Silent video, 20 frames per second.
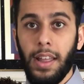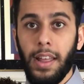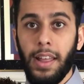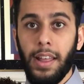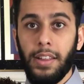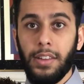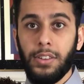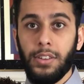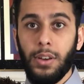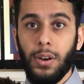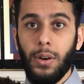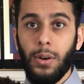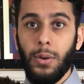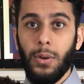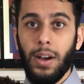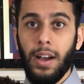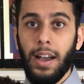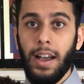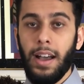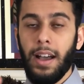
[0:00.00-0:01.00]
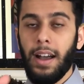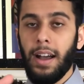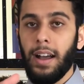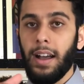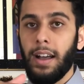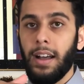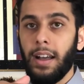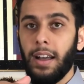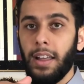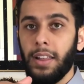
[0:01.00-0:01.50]
So,
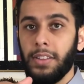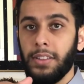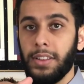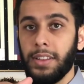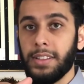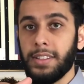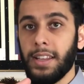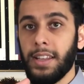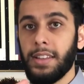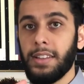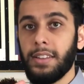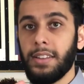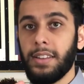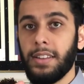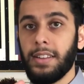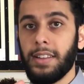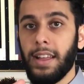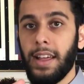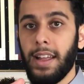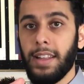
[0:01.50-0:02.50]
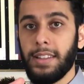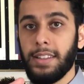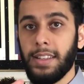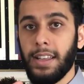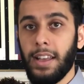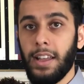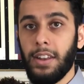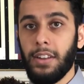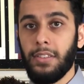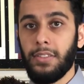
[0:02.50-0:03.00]
and they said that at the
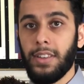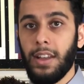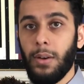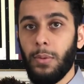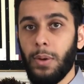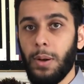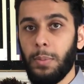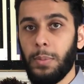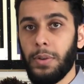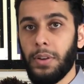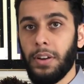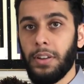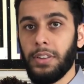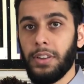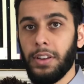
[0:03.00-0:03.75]
end of that webinar,